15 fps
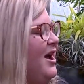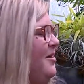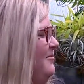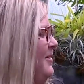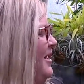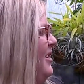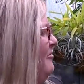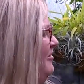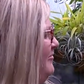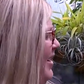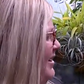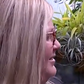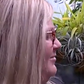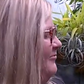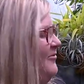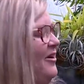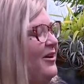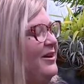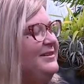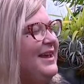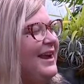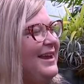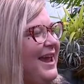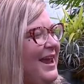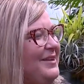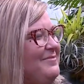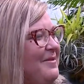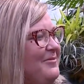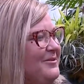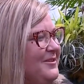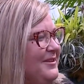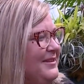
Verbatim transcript: Um, we've got some very dedicated members of